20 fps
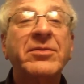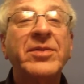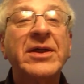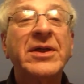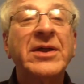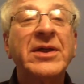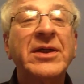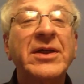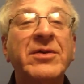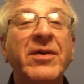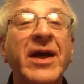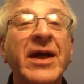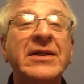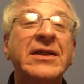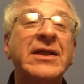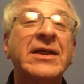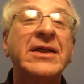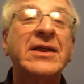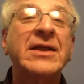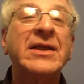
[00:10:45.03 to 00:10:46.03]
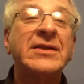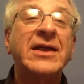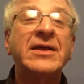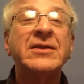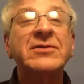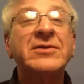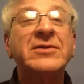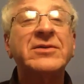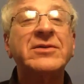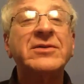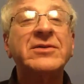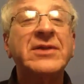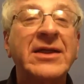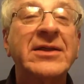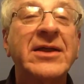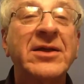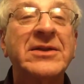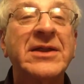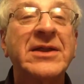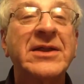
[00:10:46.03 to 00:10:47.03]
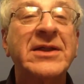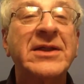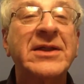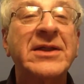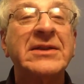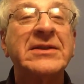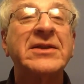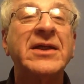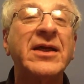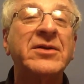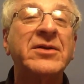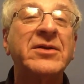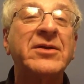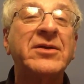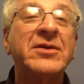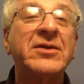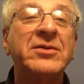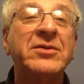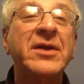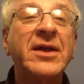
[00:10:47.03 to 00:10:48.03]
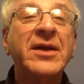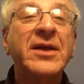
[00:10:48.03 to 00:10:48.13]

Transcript: be graded, and then you take another test, and it'll